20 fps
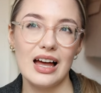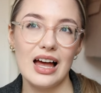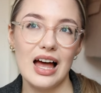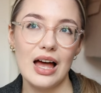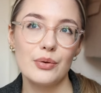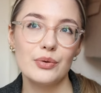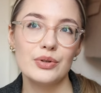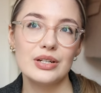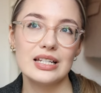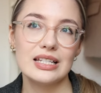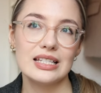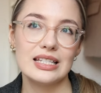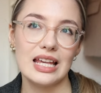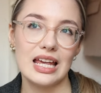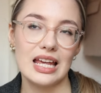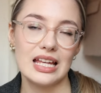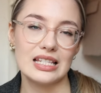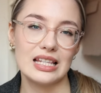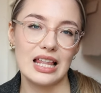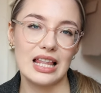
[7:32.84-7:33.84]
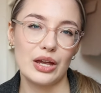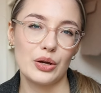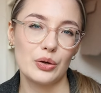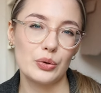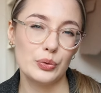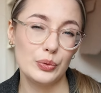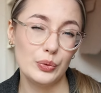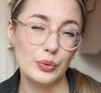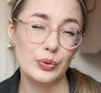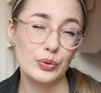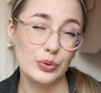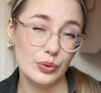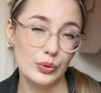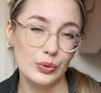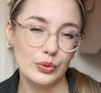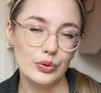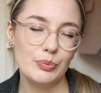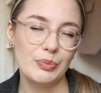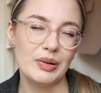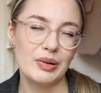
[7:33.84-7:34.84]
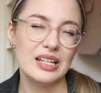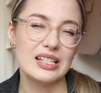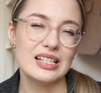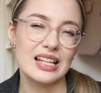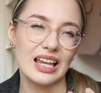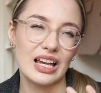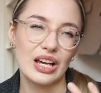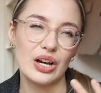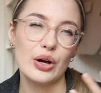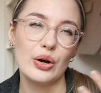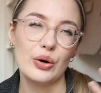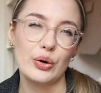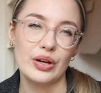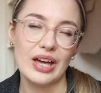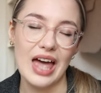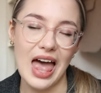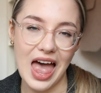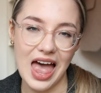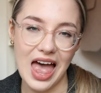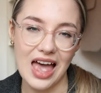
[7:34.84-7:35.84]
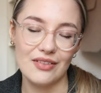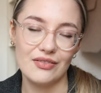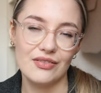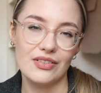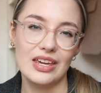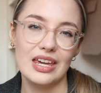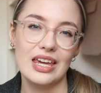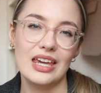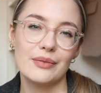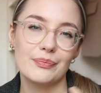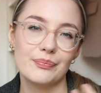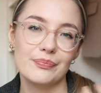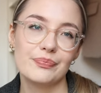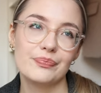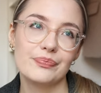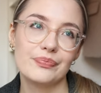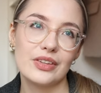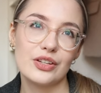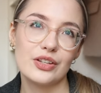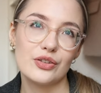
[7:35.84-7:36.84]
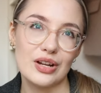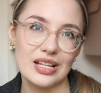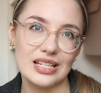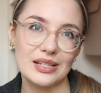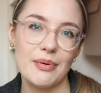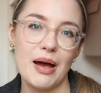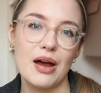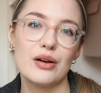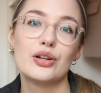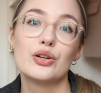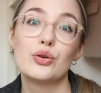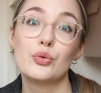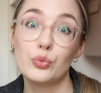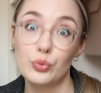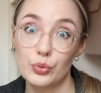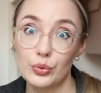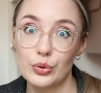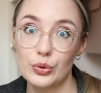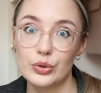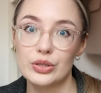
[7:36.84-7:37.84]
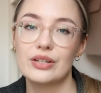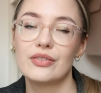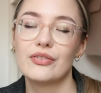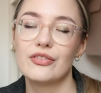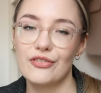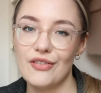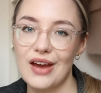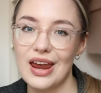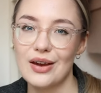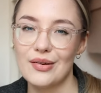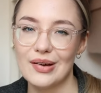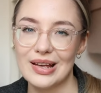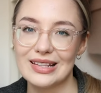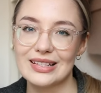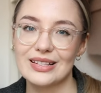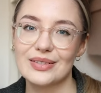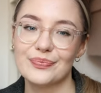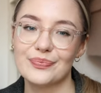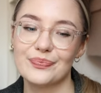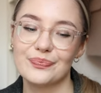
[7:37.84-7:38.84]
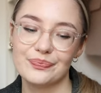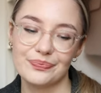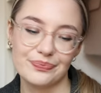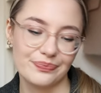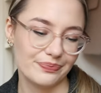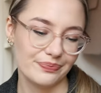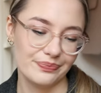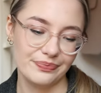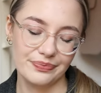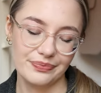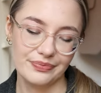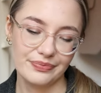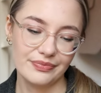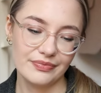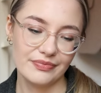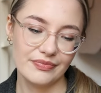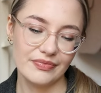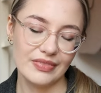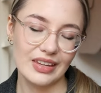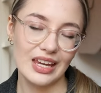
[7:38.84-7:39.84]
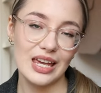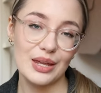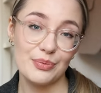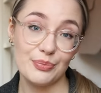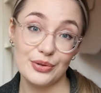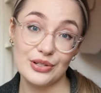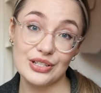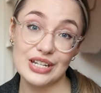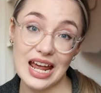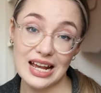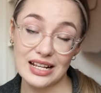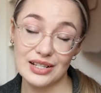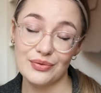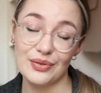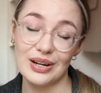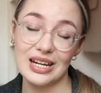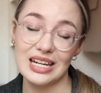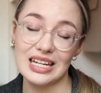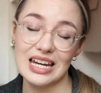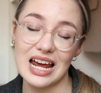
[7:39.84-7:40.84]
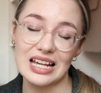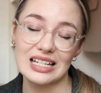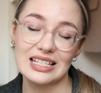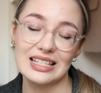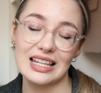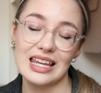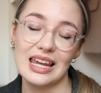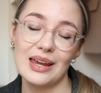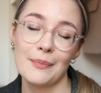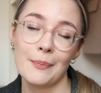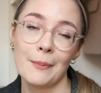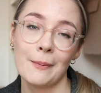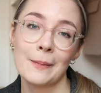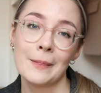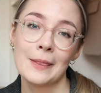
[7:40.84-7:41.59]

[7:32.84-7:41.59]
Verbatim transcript: I wouldn't say it's like oud, but it's like a heavy transparent wood fragrance. It projects really nicely.